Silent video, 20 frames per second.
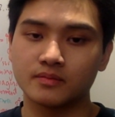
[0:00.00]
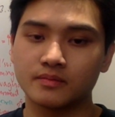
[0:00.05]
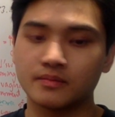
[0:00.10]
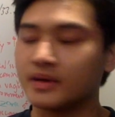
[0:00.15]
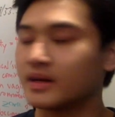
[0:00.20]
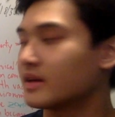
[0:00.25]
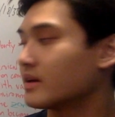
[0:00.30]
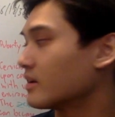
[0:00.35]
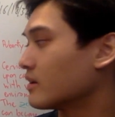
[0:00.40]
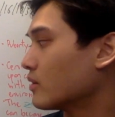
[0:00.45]

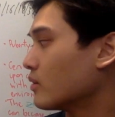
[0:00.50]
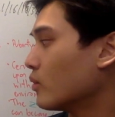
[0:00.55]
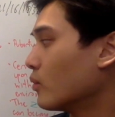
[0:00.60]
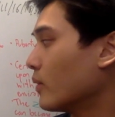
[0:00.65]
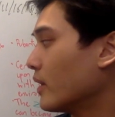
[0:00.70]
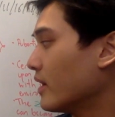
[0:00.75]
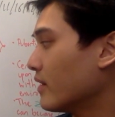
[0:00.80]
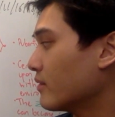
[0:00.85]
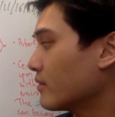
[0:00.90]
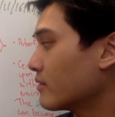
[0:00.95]
making
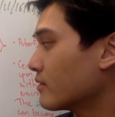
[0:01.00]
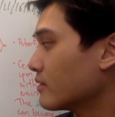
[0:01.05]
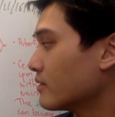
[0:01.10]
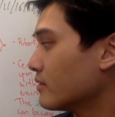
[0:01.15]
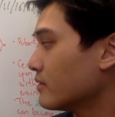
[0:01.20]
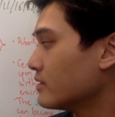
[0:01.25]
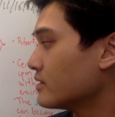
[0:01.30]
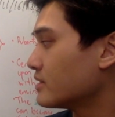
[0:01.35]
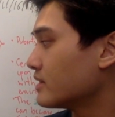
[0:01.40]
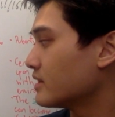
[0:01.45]
way
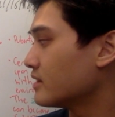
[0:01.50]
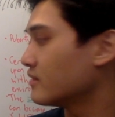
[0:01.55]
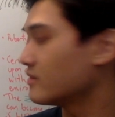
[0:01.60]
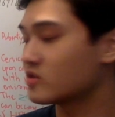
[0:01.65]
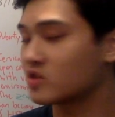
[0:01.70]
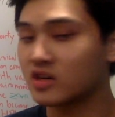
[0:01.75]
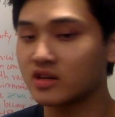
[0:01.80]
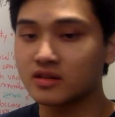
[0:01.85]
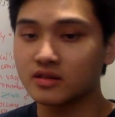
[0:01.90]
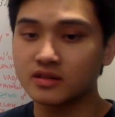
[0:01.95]
through inside the
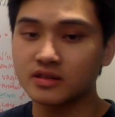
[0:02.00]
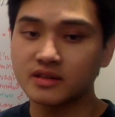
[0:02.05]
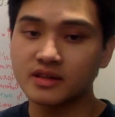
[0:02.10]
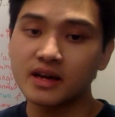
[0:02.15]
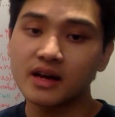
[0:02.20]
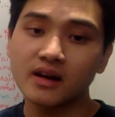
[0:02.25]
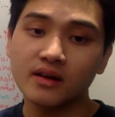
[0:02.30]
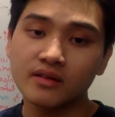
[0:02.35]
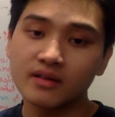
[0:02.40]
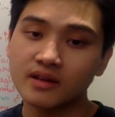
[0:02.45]
vaginal
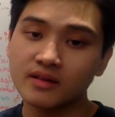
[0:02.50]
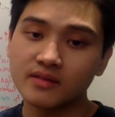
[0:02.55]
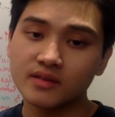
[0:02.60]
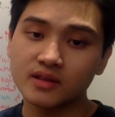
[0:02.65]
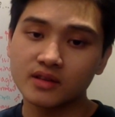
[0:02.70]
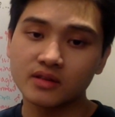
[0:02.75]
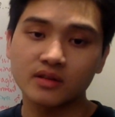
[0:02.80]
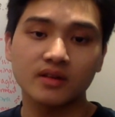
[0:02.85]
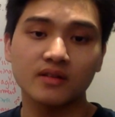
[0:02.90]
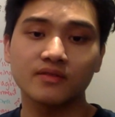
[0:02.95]
canal and have a
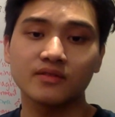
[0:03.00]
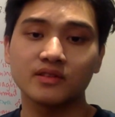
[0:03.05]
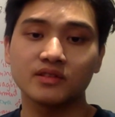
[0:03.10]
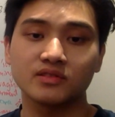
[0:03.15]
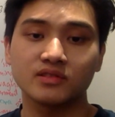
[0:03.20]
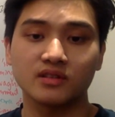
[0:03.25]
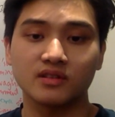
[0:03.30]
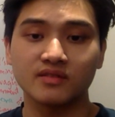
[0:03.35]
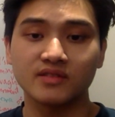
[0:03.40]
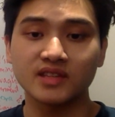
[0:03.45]
look of the
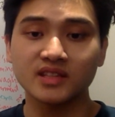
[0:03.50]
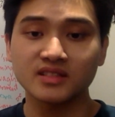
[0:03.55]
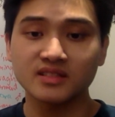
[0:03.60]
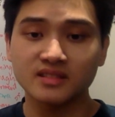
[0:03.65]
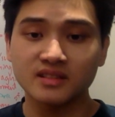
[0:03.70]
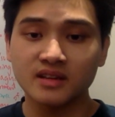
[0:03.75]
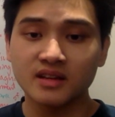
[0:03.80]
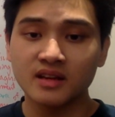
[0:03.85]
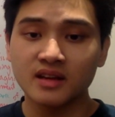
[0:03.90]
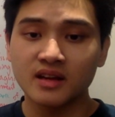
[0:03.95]

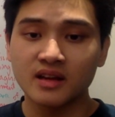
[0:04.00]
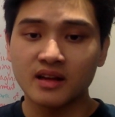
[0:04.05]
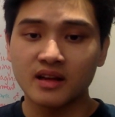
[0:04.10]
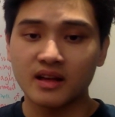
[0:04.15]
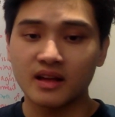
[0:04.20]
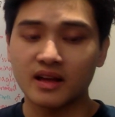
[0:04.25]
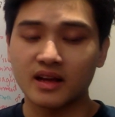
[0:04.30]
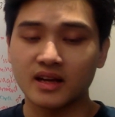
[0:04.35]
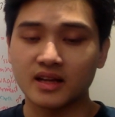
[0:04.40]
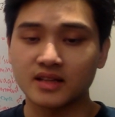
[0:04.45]
cervix,
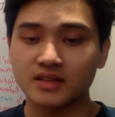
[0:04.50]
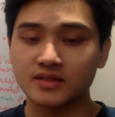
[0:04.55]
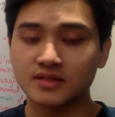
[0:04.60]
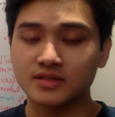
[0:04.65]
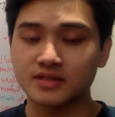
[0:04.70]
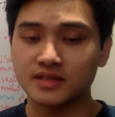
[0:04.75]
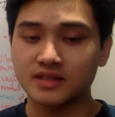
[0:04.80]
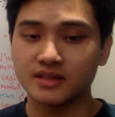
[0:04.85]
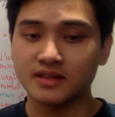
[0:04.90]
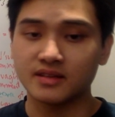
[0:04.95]
and to
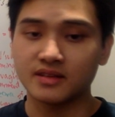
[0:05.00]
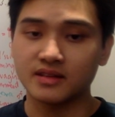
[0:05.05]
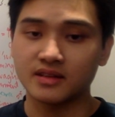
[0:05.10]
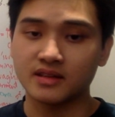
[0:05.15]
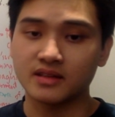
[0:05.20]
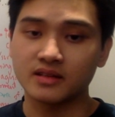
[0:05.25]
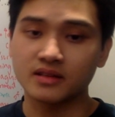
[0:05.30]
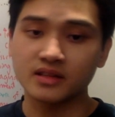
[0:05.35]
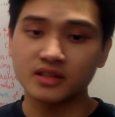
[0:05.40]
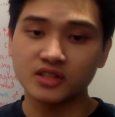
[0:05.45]
see
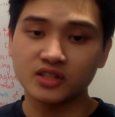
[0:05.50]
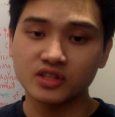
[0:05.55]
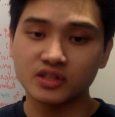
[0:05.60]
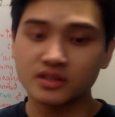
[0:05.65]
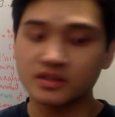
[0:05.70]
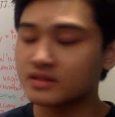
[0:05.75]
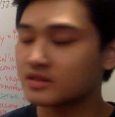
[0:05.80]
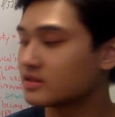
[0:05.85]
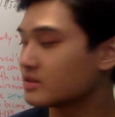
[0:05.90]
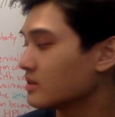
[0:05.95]
the
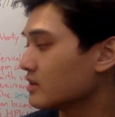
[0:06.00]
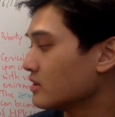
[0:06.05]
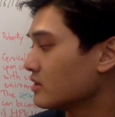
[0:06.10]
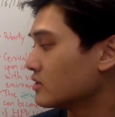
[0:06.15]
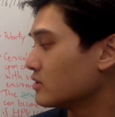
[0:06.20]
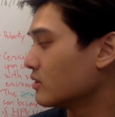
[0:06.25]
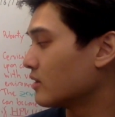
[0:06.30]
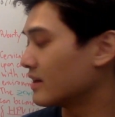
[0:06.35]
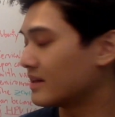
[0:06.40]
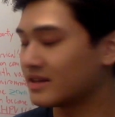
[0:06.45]
lesions,
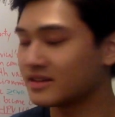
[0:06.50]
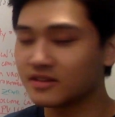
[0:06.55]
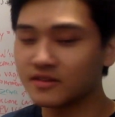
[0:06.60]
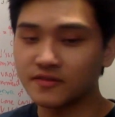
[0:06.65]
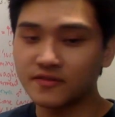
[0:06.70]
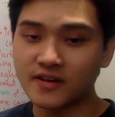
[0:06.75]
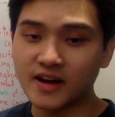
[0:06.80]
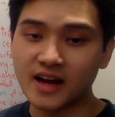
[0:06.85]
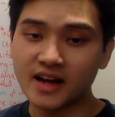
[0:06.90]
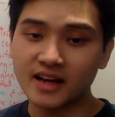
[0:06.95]
to
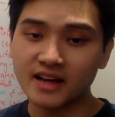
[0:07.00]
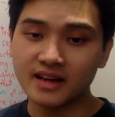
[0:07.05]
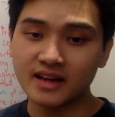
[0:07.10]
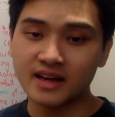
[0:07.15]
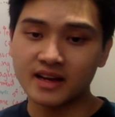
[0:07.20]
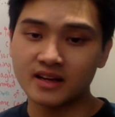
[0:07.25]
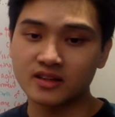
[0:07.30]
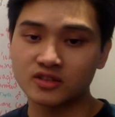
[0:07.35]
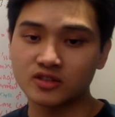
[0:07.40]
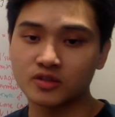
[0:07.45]
identify
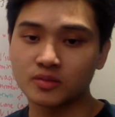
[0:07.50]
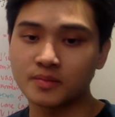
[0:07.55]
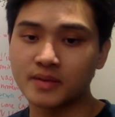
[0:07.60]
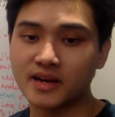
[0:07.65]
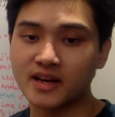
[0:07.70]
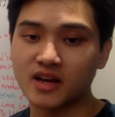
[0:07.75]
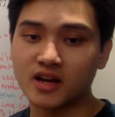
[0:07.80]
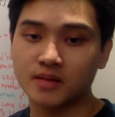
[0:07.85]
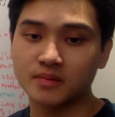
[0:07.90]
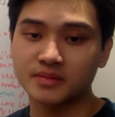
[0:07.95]
it, and also
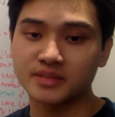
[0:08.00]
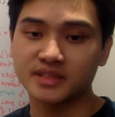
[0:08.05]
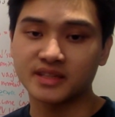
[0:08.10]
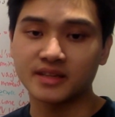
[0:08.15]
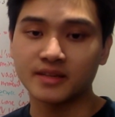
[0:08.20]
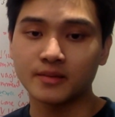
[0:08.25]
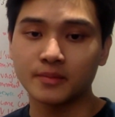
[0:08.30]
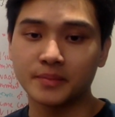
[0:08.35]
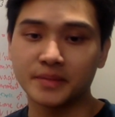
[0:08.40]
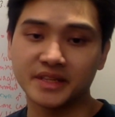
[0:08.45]

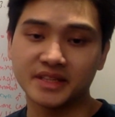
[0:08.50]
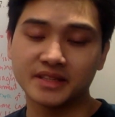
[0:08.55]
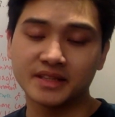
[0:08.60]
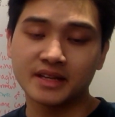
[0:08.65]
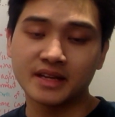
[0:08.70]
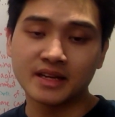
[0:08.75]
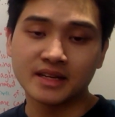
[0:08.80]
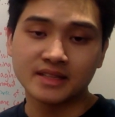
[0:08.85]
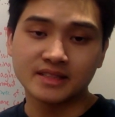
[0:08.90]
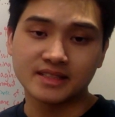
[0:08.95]
biopsy,
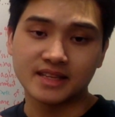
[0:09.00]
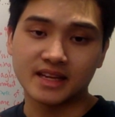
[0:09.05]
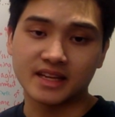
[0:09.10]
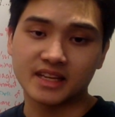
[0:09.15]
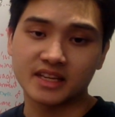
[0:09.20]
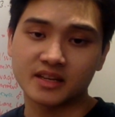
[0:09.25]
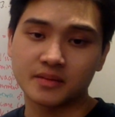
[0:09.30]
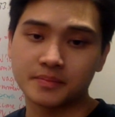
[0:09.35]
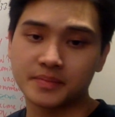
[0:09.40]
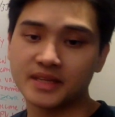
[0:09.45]
meaning
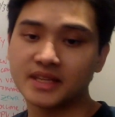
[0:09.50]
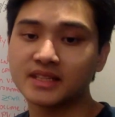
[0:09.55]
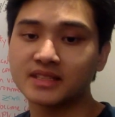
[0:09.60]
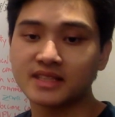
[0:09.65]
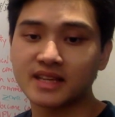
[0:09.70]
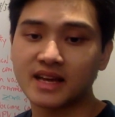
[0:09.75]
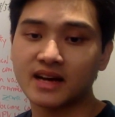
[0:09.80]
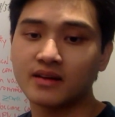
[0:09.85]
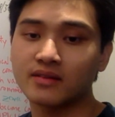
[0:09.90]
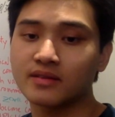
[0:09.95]
taking a
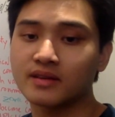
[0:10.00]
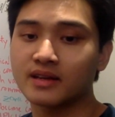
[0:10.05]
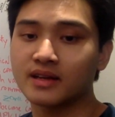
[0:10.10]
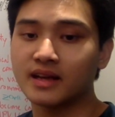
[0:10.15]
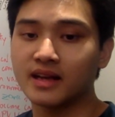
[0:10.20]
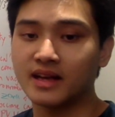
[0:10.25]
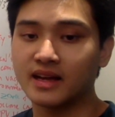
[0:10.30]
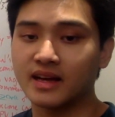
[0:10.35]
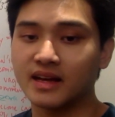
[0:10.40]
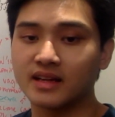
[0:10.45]
piece out
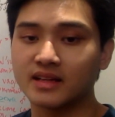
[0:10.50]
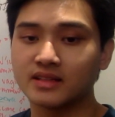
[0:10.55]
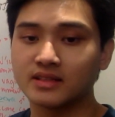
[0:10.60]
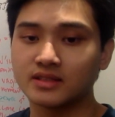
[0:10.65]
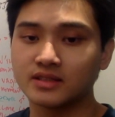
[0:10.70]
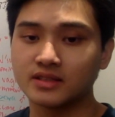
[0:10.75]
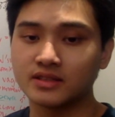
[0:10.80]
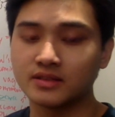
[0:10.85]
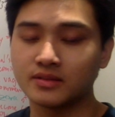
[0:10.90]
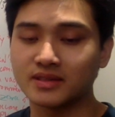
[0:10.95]

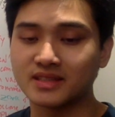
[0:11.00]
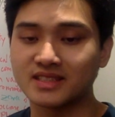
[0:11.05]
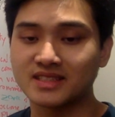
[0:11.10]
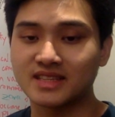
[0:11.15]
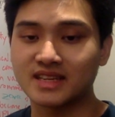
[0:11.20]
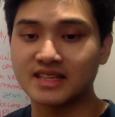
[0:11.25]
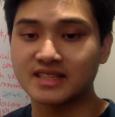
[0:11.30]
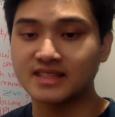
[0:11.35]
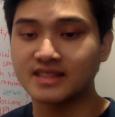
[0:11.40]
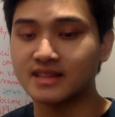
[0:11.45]
and to
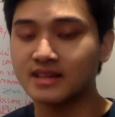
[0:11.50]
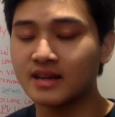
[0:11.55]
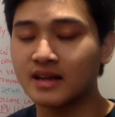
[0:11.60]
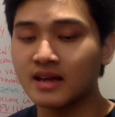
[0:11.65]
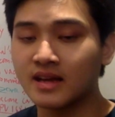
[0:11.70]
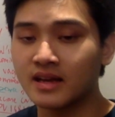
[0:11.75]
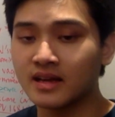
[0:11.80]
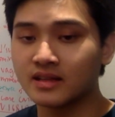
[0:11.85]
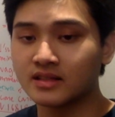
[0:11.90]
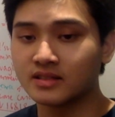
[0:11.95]
assess it,
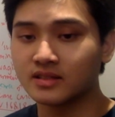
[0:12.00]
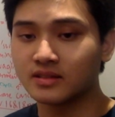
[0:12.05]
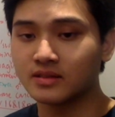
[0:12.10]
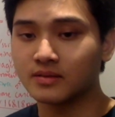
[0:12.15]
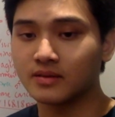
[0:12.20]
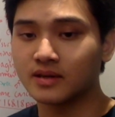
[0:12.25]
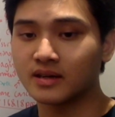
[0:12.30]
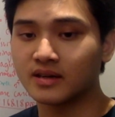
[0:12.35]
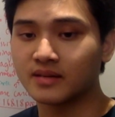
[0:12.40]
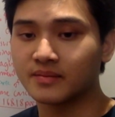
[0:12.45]

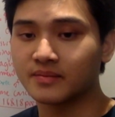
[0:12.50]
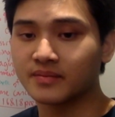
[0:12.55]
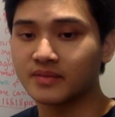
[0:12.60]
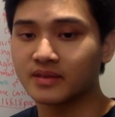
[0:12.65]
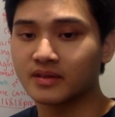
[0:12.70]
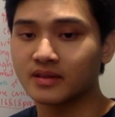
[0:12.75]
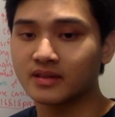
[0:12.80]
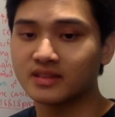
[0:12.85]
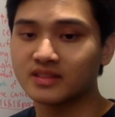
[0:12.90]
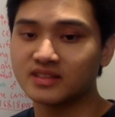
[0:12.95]
to
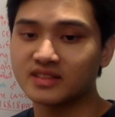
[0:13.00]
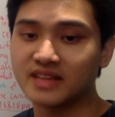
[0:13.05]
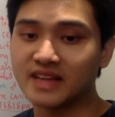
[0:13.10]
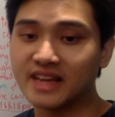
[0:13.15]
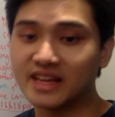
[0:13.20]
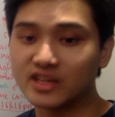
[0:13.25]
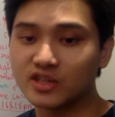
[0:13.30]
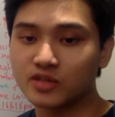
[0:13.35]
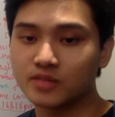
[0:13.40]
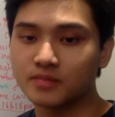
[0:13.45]

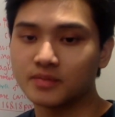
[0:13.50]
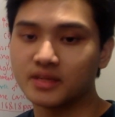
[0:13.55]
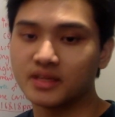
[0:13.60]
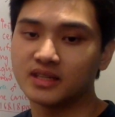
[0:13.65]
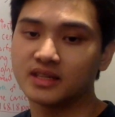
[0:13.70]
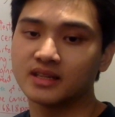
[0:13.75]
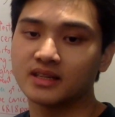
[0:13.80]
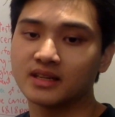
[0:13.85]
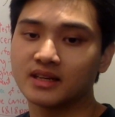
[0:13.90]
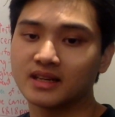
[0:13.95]
stage,
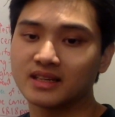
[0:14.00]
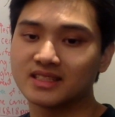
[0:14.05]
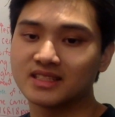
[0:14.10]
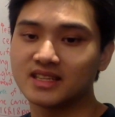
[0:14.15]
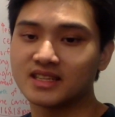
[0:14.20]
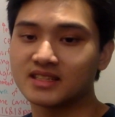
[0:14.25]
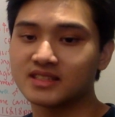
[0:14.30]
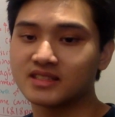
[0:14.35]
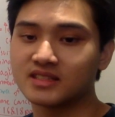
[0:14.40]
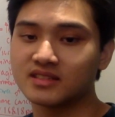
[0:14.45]
meaning
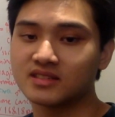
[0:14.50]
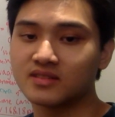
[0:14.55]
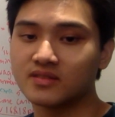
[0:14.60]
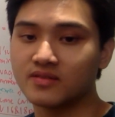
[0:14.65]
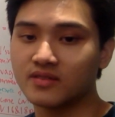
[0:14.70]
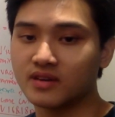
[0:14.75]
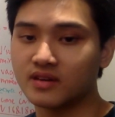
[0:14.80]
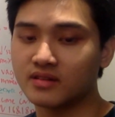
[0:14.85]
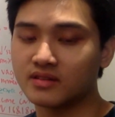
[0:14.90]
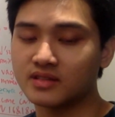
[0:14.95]
assess the
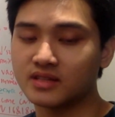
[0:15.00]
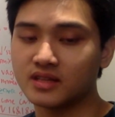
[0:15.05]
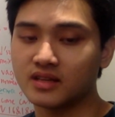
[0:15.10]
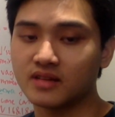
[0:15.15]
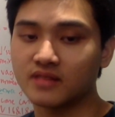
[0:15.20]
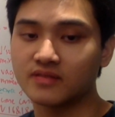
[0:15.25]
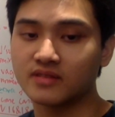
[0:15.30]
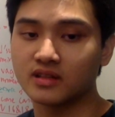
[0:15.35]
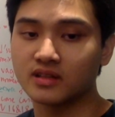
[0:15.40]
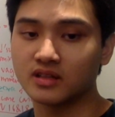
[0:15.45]

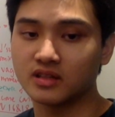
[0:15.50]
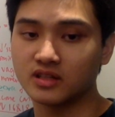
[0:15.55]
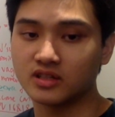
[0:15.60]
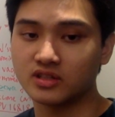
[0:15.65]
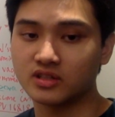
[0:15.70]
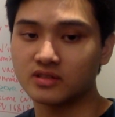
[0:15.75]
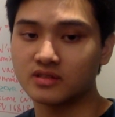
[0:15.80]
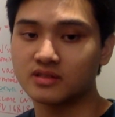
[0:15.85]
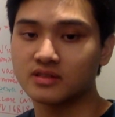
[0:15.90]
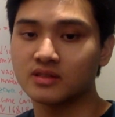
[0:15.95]
severity of the
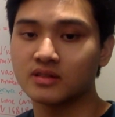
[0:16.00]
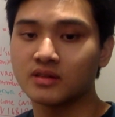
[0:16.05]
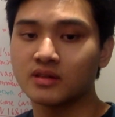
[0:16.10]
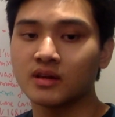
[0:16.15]
lesions.